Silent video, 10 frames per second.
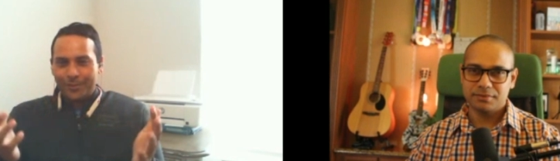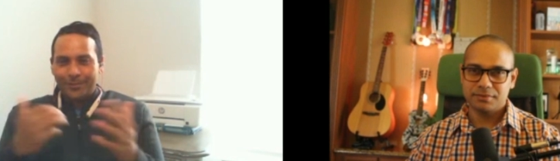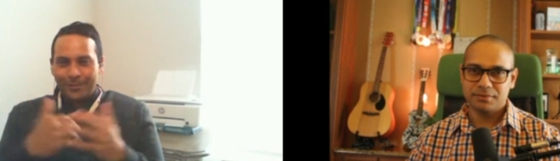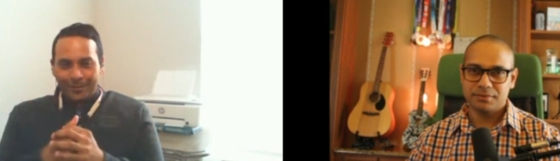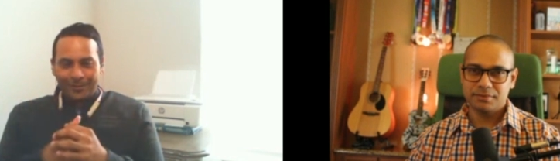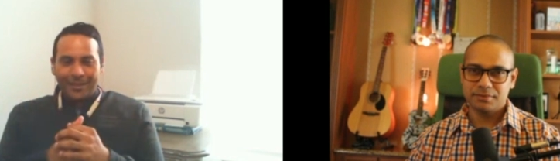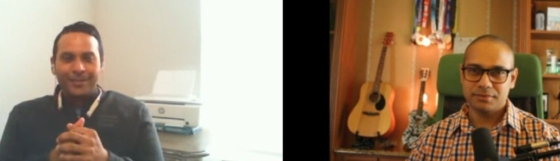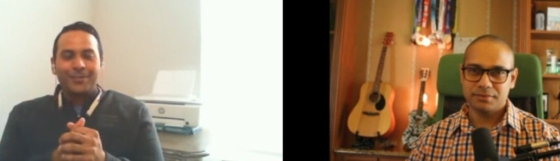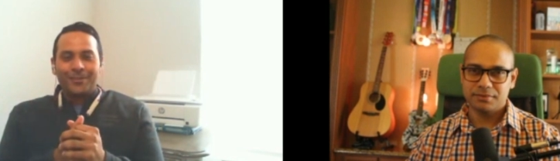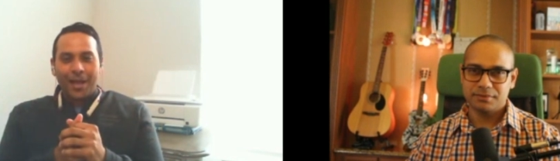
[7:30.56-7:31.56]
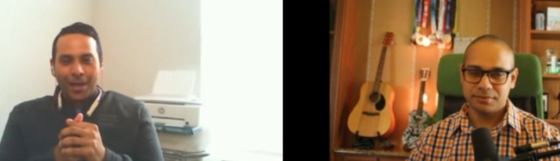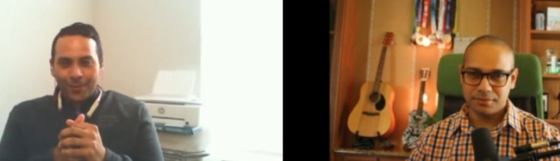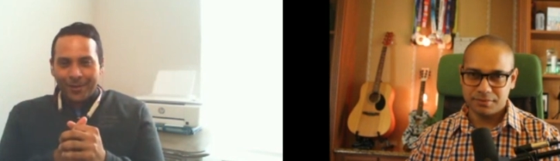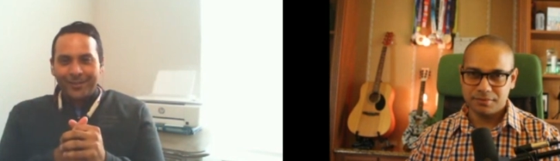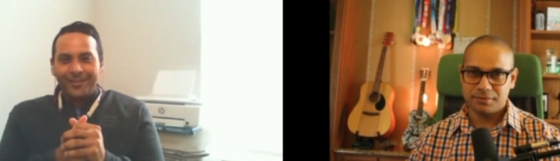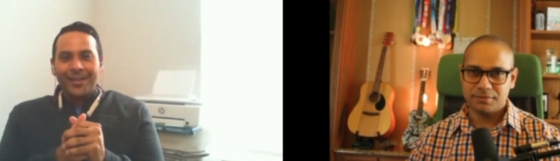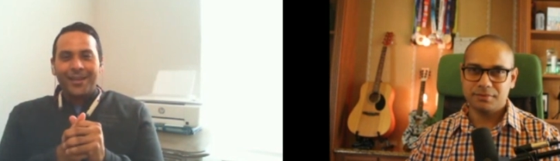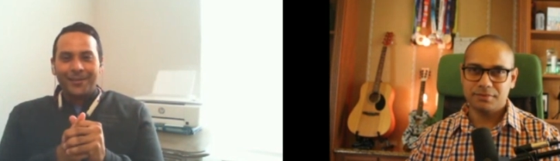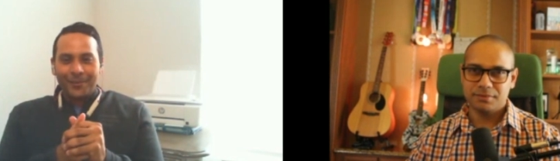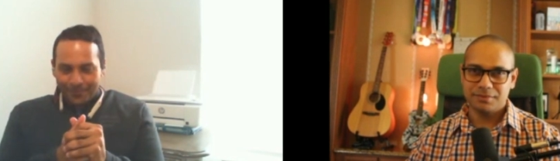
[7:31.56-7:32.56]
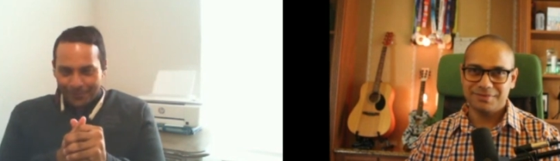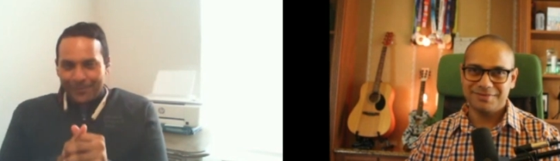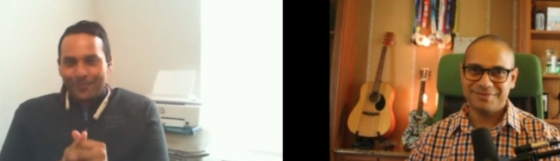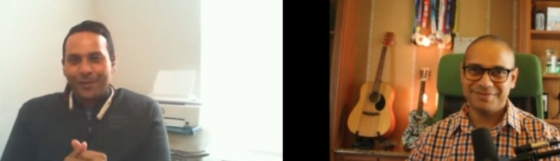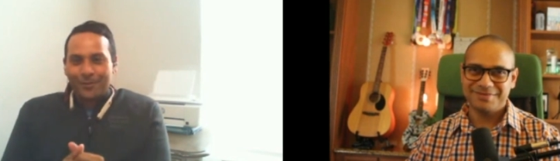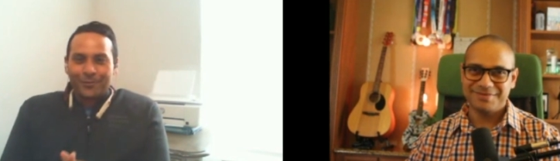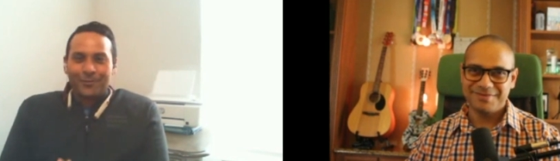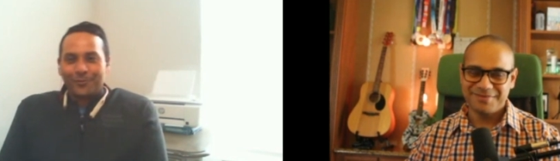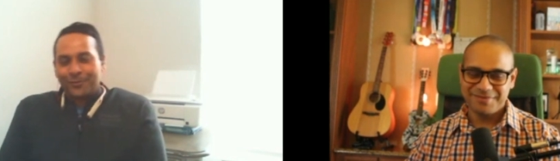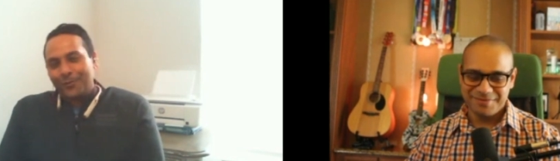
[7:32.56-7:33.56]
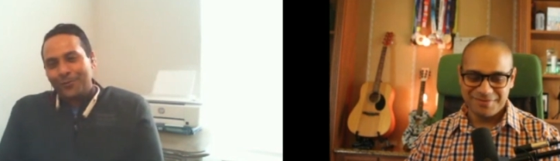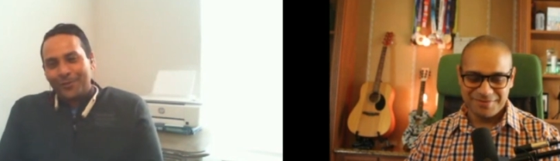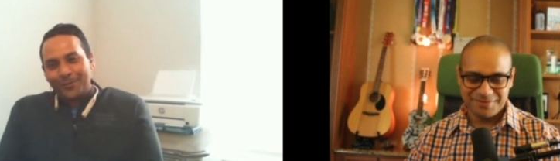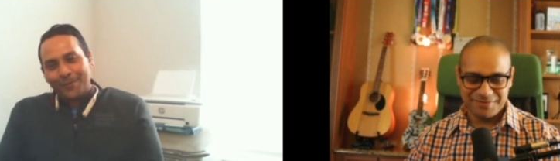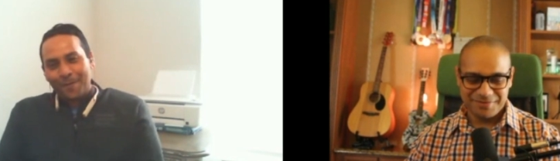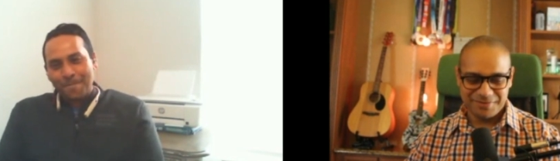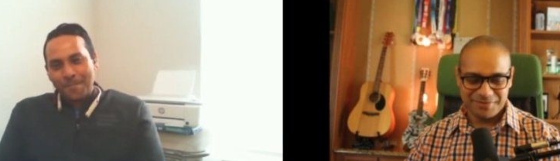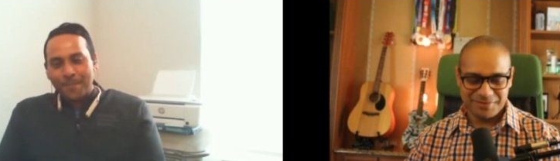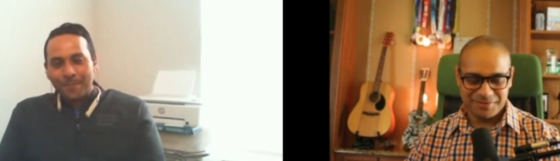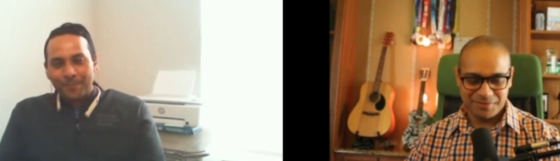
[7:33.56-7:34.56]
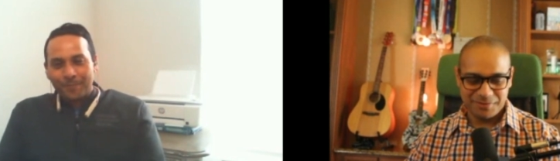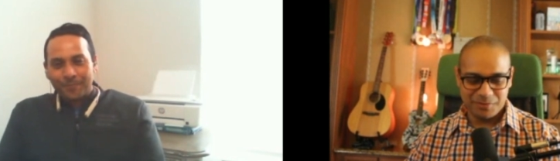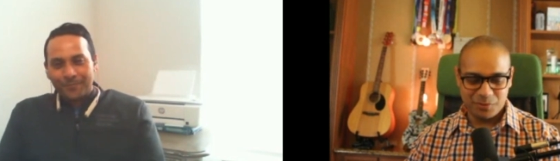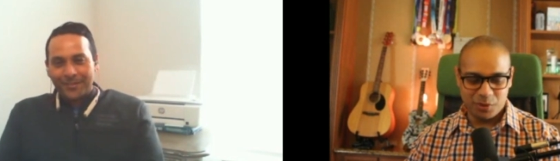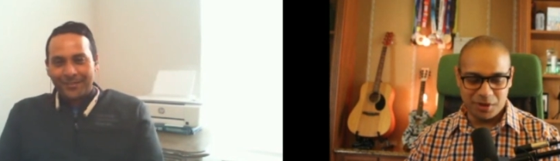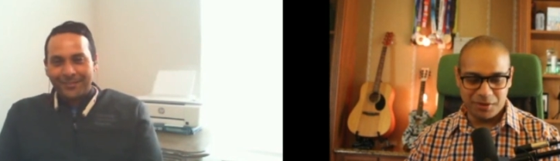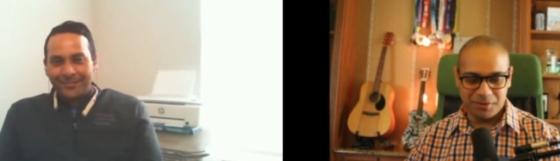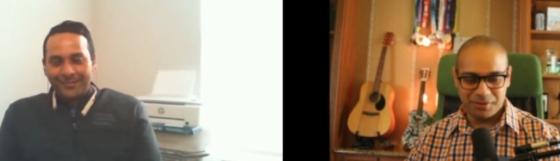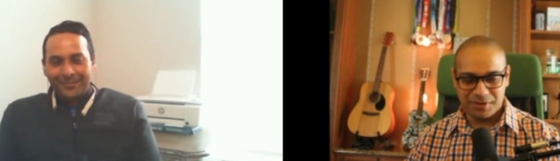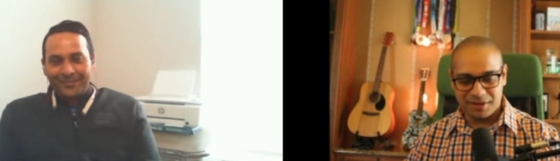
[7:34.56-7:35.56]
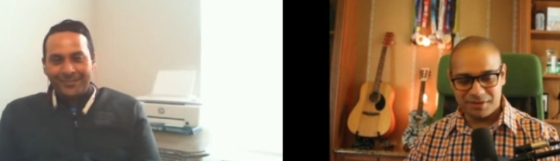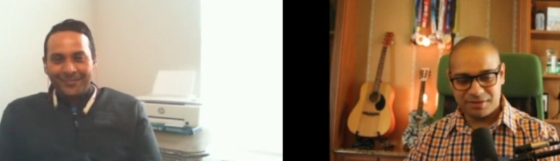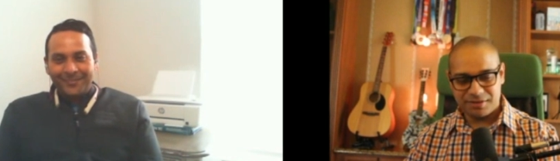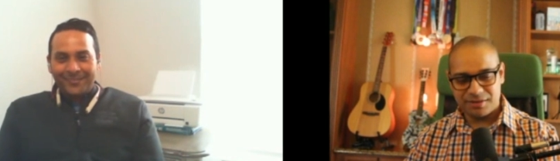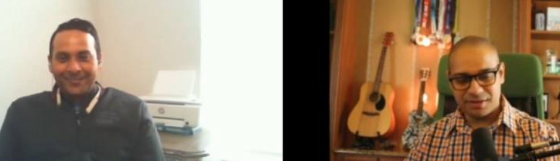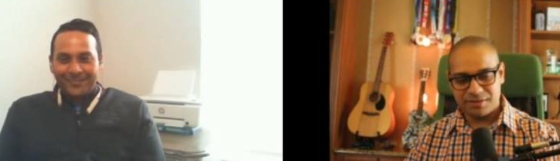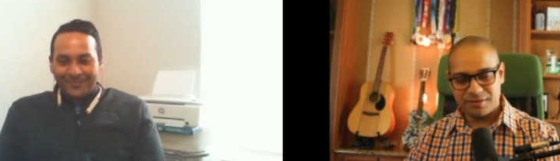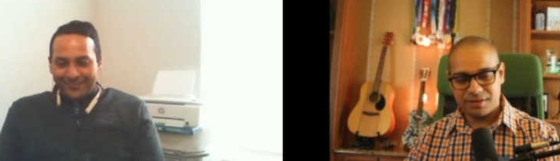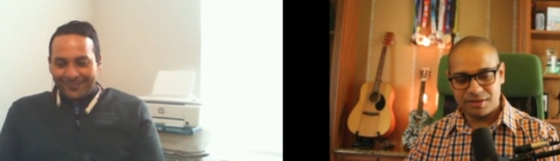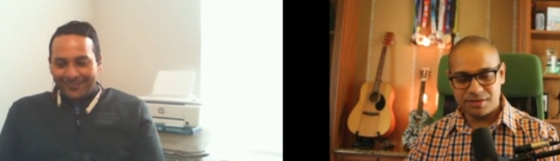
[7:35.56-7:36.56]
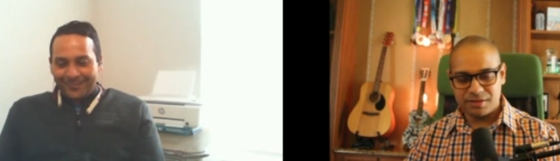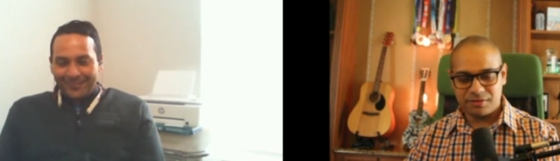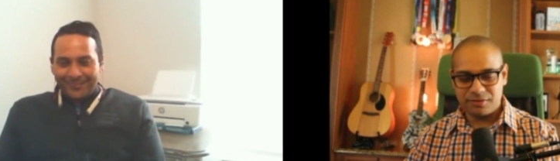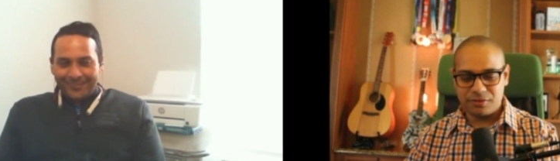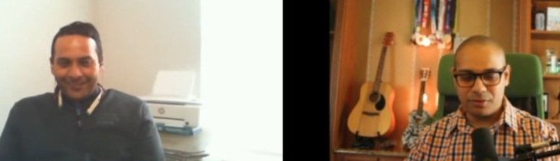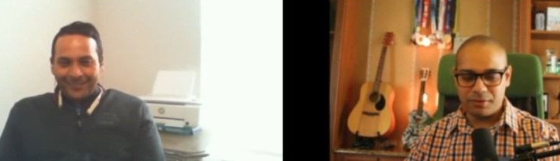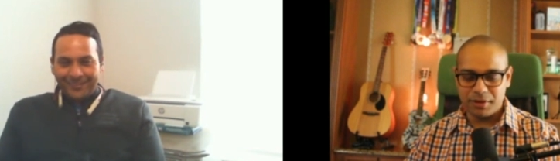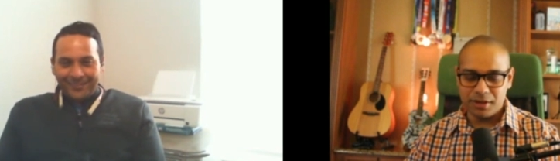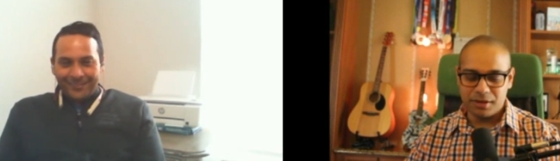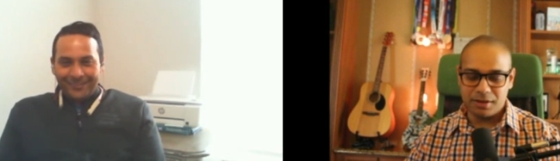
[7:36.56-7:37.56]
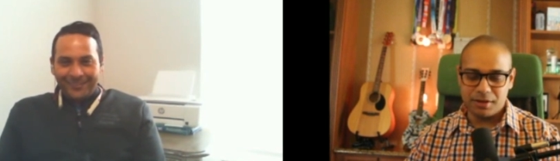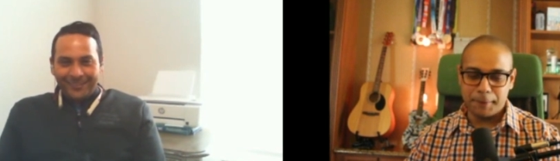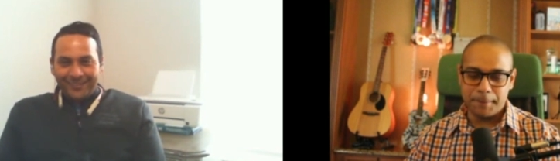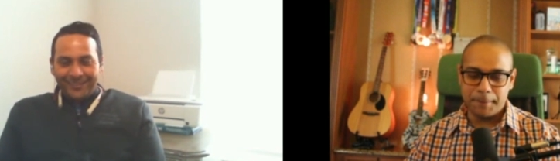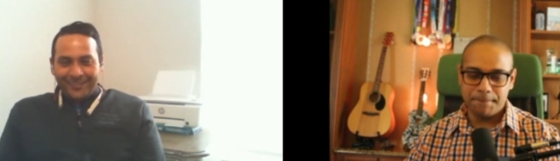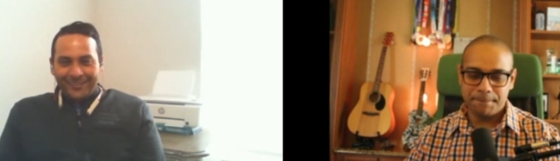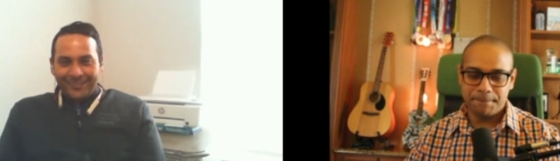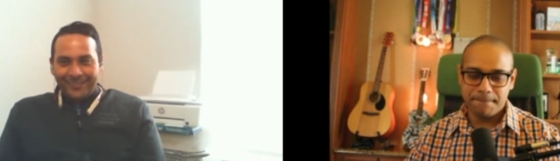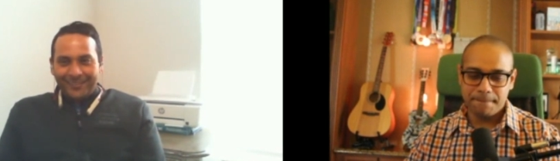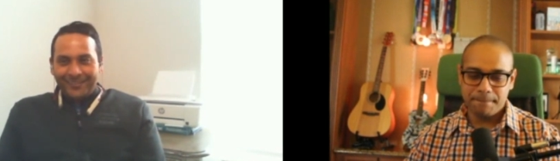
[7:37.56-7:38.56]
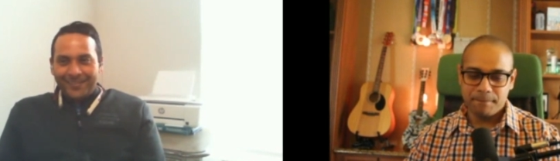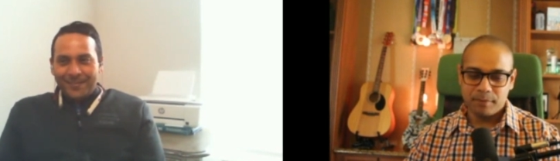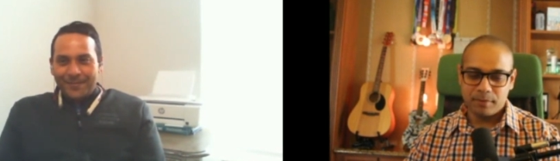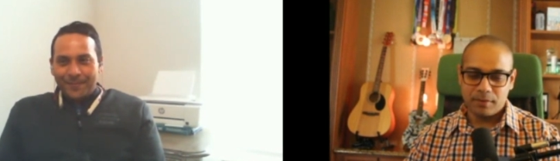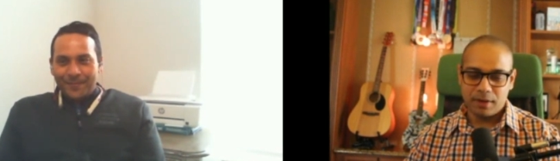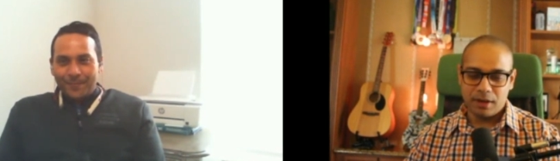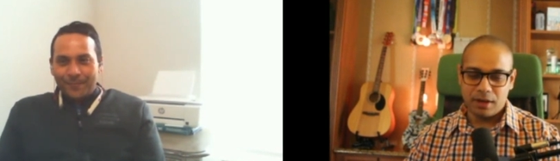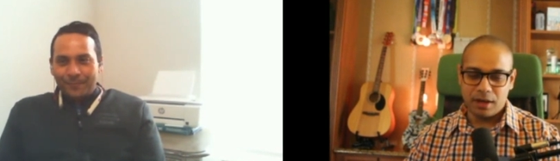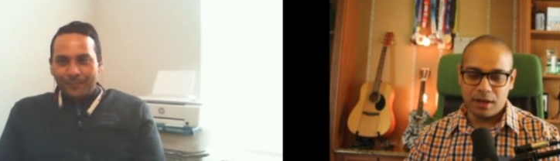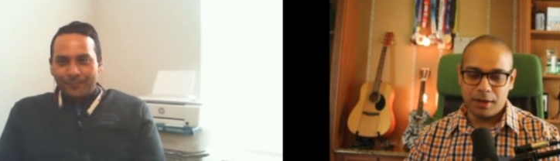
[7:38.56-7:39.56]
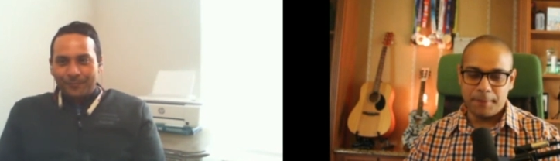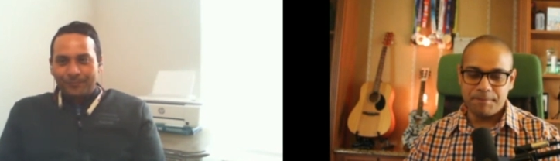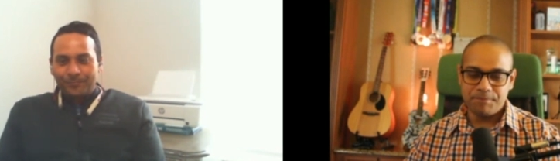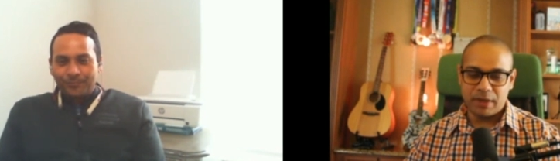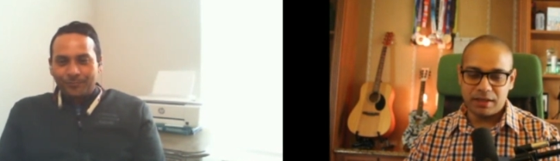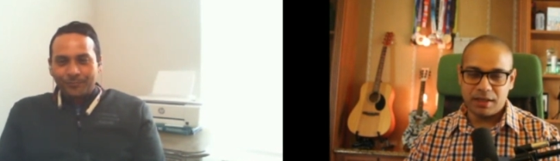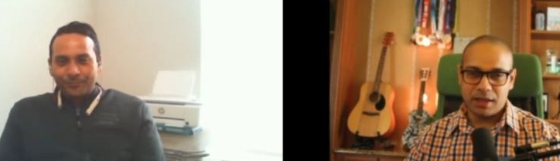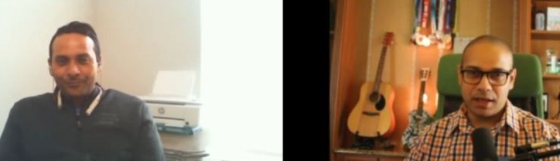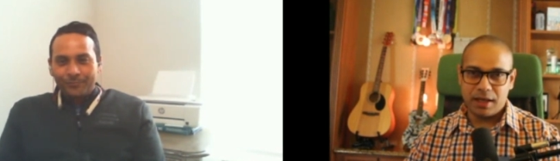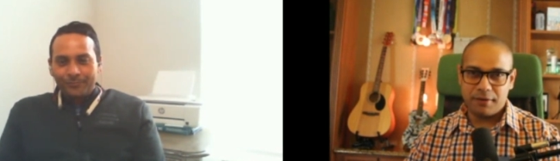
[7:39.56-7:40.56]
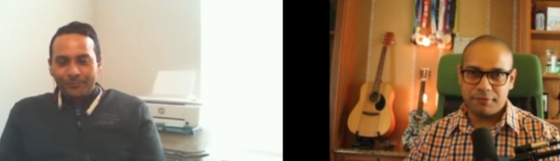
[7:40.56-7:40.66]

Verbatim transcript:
Speaker 1: us that's how i landed up in microsoft us
Speaker 2: wow that's that's such a story uh, uh, I think I have